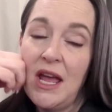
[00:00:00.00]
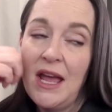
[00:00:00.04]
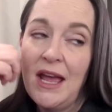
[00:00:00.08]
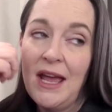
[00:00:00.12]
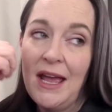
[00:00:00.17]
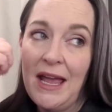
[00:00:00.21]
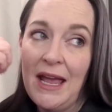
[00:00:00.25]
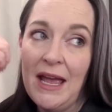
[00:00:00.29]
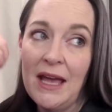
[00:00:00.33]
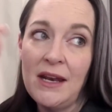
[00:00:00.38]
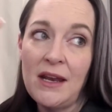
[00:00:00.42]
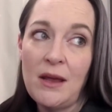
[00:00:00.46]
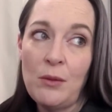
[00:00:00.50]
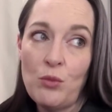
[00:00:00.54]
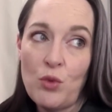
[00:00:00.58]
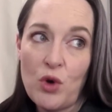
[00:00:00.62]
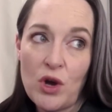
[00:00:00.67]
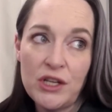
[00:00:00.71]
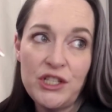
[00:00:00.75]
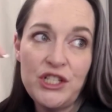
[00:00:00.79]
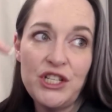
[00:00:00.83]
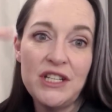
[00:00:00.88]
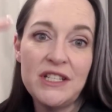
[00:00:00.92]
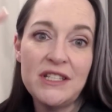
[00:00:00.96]
And I'm
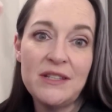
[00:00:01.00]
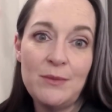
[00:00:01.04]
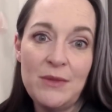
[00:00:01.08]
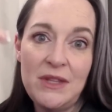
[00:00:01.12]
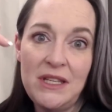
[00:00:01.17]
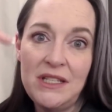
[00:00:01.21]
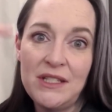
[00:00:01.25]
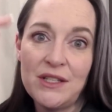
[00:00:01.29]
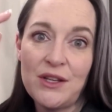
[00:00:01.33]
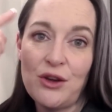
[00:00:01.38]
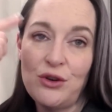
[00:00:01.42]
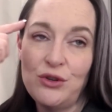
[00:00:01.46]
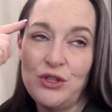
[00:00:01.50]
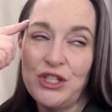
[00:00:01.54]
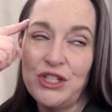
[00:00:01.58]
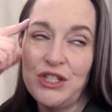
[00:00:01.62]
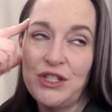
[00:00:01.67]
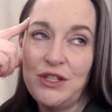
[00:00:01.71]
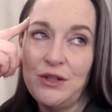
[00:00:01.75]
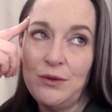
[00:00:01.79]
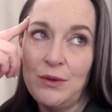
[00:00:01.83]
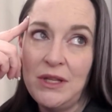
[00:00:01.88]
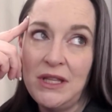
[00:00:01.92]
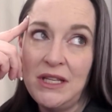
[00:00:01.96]
watching some of these coaches
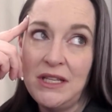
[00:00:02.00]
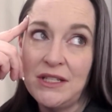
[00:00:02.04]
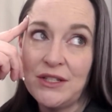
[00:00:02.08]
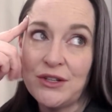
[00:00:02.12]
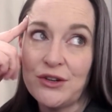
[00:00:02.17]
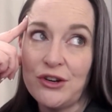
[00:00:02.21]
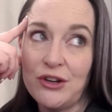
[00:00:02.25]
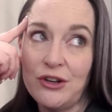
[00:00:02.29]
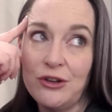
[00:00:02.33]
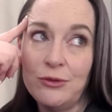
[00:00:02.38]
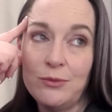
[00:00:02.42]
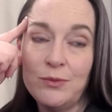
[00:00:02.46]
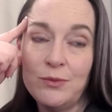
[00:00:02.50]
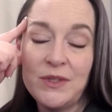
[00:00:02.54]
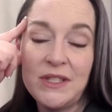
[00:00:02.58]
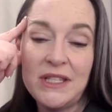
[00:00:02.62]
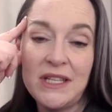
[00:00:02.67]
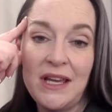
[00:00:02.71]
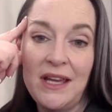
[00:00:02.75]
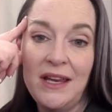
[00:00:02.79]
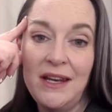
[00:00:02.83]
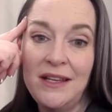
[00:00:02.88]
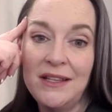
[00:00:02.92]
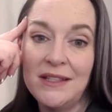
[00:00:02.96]
doing these groups,
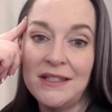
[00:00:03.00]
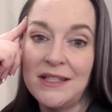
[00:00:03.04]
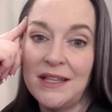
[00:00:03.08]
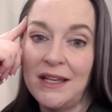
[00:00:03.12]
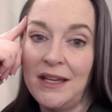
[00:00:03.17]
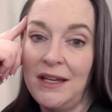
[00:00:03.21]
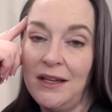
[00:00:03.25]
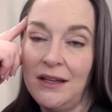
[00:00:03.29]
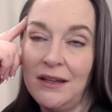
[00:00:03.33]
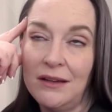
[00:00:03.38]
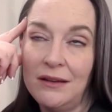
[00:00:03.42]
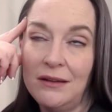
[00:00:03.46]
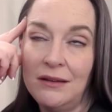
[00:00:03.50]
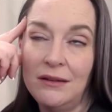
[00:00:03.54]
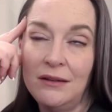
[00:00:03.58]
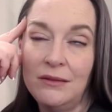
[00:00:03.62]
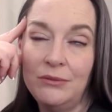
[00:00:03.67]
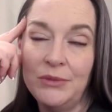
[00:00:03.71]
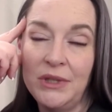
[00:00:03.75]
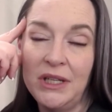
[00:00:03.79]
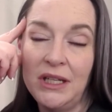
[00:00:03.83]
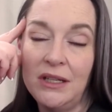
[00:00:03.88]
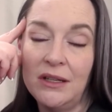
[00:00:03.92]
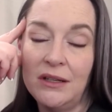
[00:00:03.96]
and it's like, oh
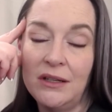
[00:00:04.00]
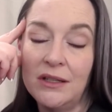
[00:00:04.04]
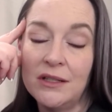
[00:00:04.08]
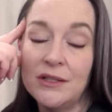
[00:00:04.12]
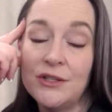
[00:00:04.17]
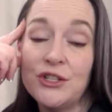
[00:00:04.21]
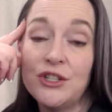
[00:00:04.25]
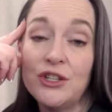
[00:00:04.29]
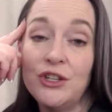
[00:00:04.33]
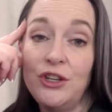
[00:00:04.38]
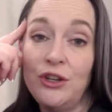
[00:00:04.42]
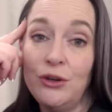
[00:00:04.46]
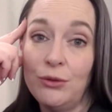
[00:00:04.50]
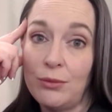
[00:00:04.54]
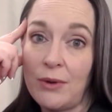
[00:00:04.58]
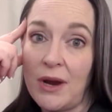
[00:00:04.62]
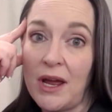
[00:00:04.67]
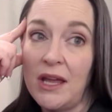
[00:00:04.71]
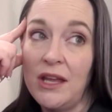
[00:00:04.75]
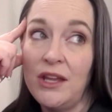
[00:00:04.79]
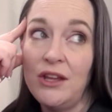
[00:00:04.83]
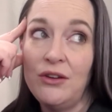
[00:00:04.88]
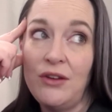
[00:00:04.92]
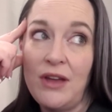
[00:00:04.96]
my gosh, you're
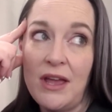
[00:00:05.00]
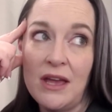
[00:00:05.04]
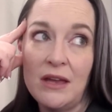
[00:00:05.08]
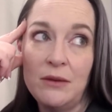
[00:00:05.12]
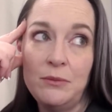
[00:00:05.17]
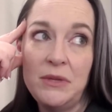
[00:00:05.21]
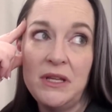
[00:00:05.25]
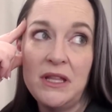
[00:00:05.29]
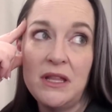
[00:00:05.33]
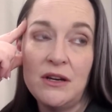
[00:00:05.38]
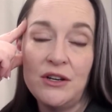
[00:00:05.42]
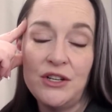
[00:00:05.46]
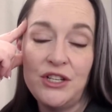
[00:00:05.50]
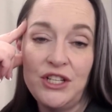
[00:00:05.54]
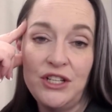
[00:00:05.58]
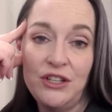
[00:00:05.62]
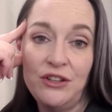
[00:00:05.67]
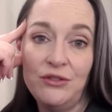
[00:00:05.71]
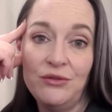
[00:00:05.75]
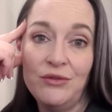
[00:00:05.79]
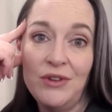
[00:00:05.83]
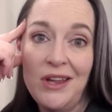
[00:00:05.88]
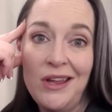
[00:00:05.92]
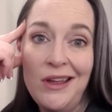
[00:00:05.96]
right. You can be there too.